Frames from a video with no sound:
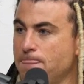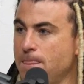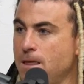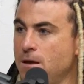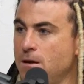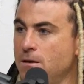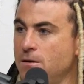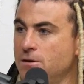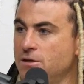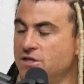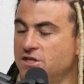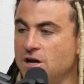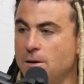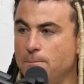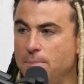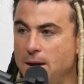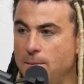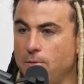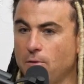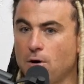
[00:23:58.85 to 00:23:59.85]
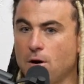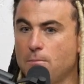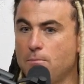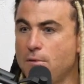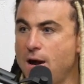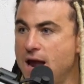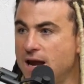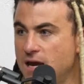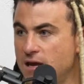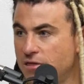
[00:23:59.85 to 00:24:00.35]
Mm-hmm. Some people are
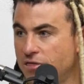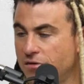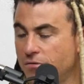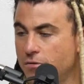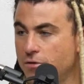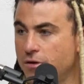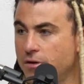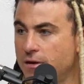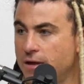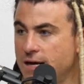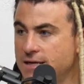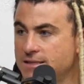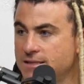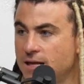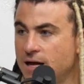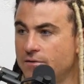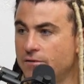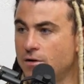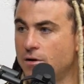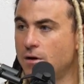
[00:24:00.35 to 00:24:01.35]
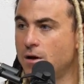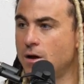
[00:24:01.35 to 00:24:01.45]
breaking through to the next level,